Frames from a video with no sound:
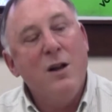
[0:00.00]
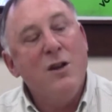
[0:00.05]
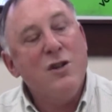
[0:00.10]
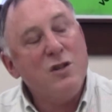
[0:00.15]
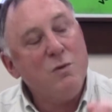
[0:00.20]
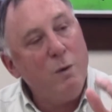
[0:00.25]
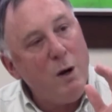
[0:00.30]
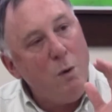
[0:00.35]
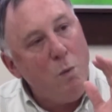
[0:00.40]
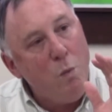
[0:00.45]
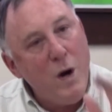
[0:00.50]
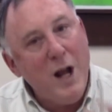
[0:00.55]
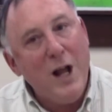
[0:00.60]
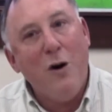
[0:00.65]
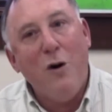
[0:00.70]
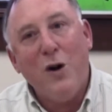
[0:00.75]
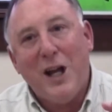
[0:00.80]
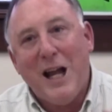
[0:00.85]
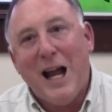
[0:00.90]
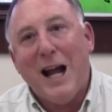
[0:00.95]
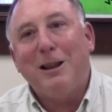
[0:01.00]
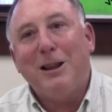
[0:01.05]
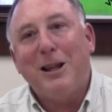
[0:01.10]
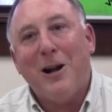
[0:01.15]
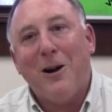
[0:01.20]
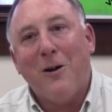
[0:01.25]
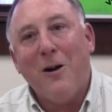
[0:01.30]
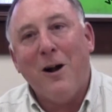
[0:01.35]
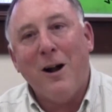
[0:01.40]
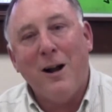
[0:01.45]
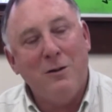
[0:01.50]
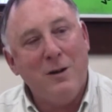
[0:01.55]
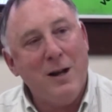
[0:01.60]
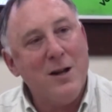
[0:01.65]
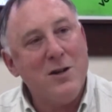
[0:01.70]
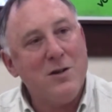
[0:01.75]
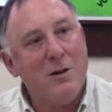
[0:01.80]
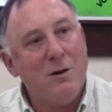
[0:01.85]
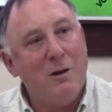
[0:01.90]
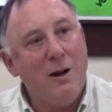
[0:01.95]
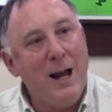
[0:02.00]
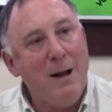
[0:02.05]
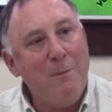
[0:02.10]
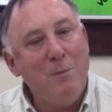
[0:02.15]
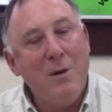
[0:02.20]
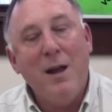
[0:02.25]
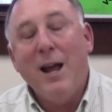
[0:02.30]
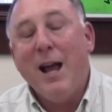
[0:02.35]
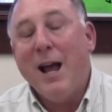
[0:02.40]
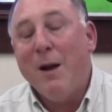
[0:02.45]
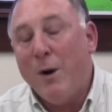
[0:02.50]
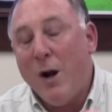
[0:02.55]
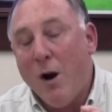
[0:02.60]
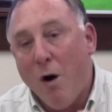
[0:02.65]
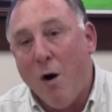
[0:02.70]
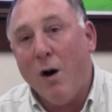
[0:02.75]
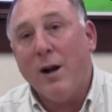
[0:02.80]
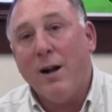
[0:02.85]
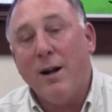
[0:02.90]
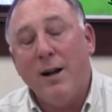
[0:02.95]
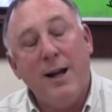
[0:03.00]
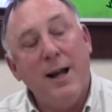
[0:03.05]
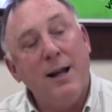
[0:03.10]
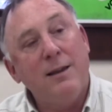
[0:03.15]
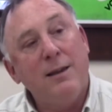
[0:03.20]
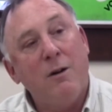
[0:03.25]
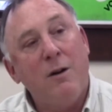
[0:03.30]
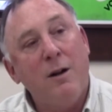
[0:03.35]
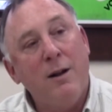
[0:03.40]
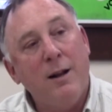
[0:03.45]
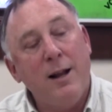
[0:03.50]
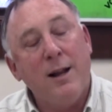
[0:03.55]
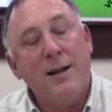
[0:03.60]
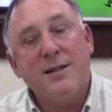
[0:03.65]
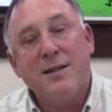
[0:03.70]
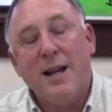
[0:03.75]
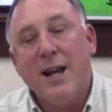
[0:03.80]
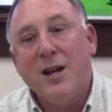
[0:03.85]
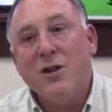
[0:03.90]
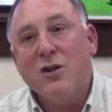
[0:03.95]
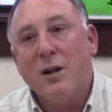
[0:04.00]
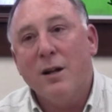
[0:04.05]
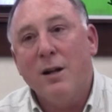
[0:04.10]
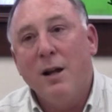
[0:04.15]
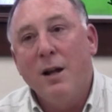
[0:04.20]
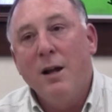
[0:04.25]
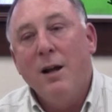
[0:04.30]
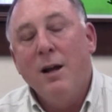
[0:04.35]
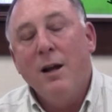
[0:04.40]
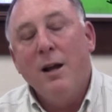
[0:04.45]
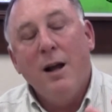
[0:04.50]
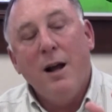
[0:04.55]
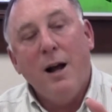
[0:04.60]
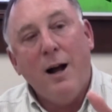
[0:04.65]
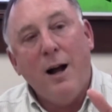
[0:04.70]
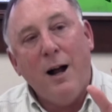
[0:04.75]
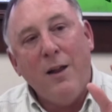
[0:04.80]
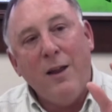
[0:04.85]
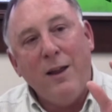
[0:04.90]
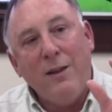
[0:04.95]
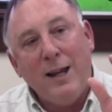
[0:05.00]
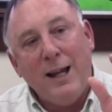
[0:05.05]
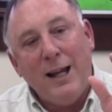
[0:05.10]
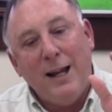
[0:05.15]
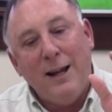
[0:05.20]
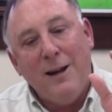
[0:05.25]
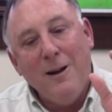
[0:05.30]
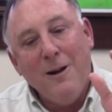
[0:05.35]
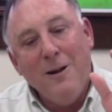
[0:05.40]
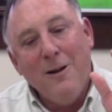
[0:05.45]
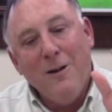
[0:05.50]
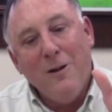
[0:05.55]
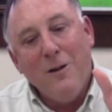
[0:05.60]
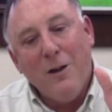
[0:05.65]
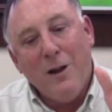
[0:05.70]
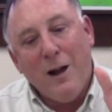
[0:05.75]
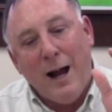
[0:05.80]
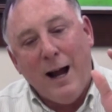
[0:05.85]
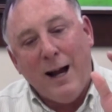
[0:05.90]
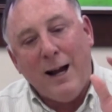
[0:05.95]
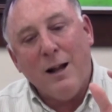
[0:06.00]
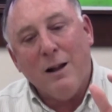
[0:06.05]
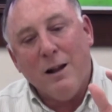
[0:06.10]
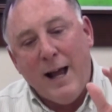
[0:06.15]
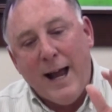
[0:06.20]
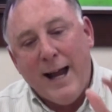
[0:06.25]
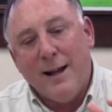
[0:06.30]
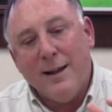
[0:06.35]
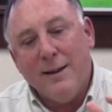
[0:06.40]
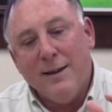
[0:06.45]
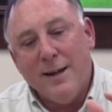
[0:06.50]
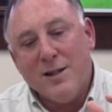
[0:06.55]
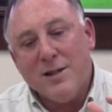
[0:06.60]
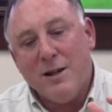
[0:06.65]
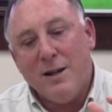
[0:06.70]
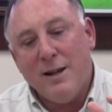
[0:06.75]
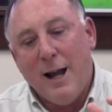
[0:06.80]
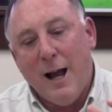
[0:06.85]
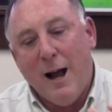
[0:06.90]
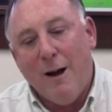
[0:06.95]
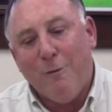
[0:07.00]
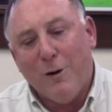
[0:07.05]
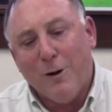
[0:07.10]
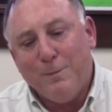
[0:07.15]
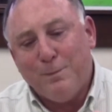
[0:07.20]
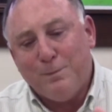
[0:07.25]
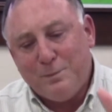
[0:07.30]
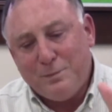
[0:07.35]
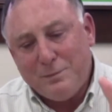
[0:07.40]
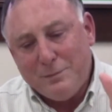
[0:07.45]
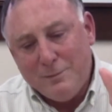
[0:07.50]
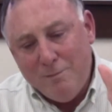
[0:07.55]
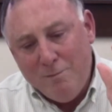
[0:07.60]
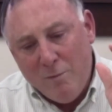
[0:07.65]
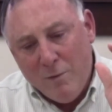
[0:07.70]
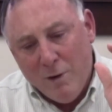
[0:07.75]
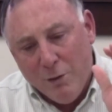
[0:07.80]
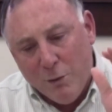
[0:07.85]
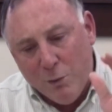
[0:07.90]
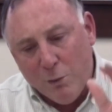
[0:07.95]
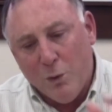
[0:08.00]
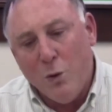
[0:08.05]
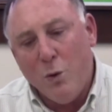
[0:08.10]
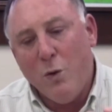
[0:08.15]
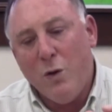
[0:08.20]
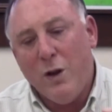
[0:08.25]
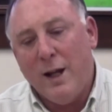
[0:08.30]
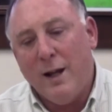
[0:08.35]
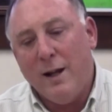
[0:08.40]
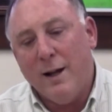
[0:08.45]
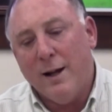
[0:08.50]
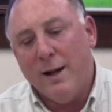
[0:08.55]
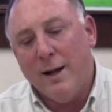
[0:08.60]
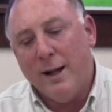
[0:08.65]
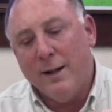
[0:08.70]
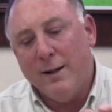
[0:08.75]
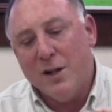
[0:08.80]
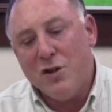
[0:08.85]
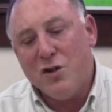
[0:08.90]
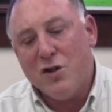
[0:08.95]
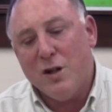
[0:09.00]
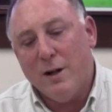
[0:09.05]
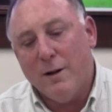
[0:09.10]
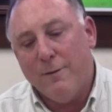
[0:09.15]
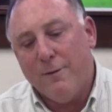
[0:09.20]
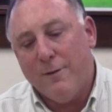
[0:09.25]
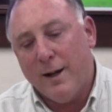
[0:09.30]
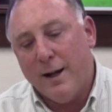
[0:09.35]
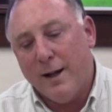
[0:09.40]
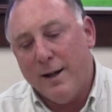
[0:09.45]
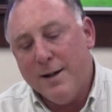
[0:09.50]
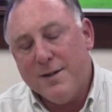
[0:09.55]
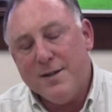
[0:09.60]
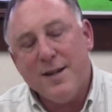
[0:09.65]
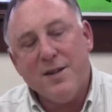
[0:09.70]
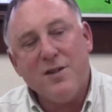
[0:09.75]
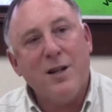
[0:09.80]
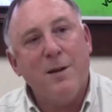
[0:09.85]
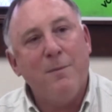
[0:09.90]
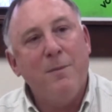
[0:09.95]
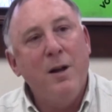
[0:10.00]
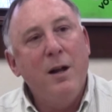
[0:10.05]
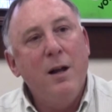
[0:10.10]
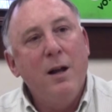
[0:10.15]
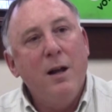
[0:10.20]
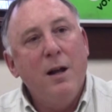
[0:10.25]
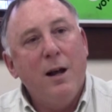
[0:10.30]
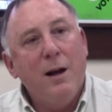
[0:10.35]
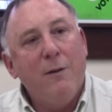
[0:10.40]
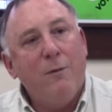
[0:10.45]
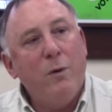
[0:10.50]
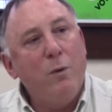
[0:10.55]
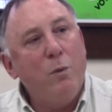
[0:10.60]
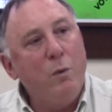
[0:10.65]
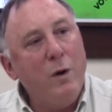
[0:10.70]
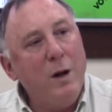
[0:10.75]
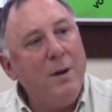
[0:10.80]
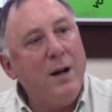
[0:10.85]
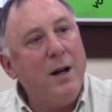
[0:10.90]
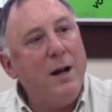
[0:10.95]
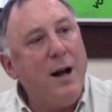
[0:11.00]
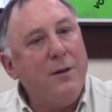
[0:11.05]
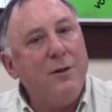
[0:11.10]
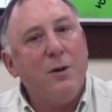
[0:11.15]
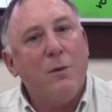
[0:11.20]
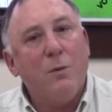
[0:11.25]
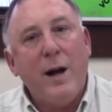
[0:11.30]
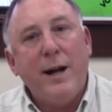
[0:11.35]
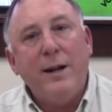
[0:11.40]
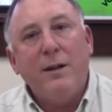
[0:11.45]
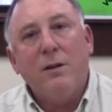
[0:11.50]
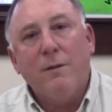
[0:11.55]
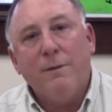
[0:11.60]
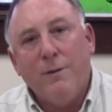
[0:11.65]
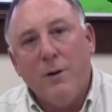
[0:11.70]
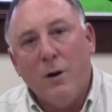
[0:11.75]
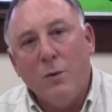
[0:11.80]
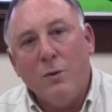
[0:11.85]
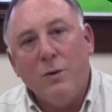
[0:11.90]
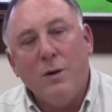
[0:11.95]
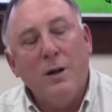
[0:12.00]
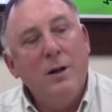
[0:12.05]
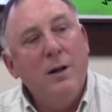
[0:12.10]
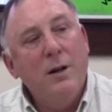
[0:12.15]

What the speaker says: So we will get there on industrial hemp, and we are going to get there on legalization. I can liken this to the effort through the initiative system of when women got the right to vote.